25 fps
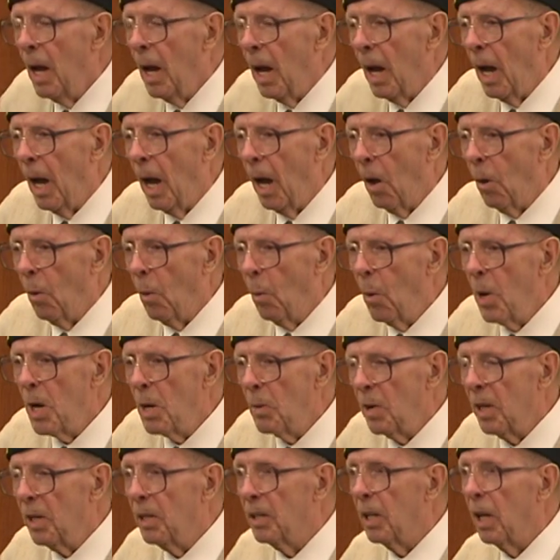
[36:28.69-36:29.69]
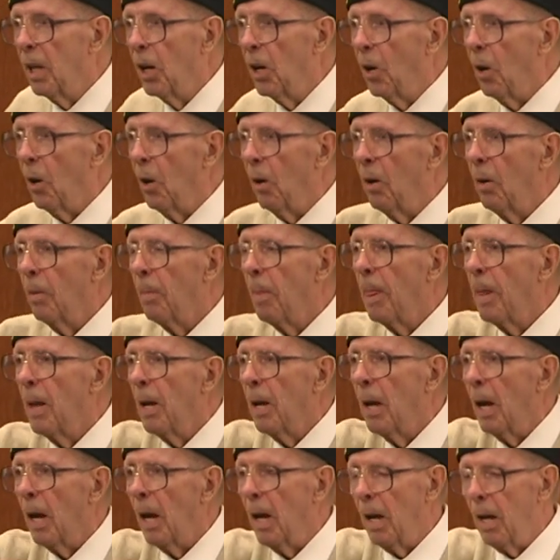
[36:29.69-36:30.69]
Uh, we would clear
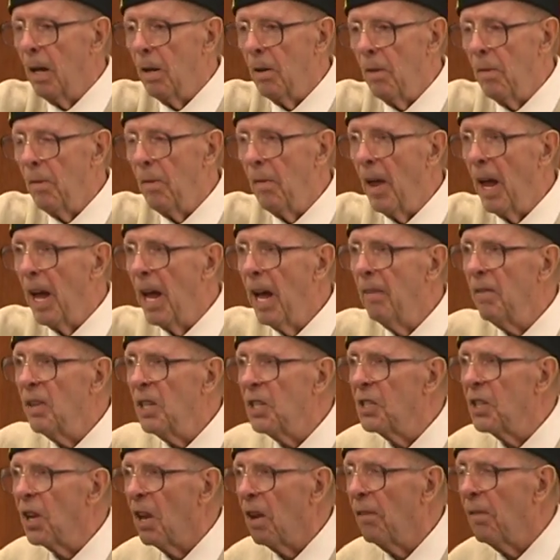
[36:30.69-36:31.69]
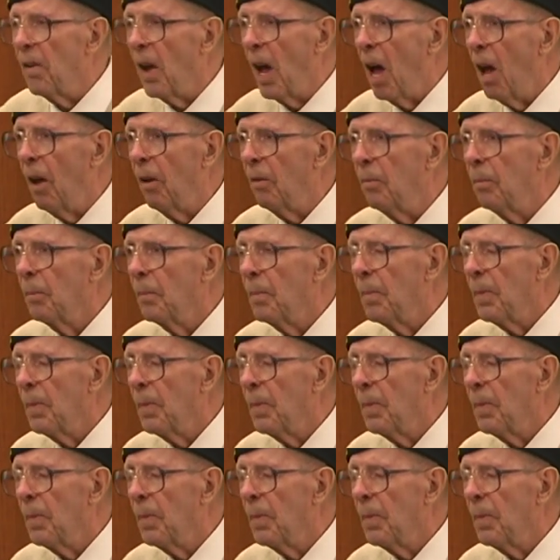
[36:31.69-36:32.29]
the heavy stuff out,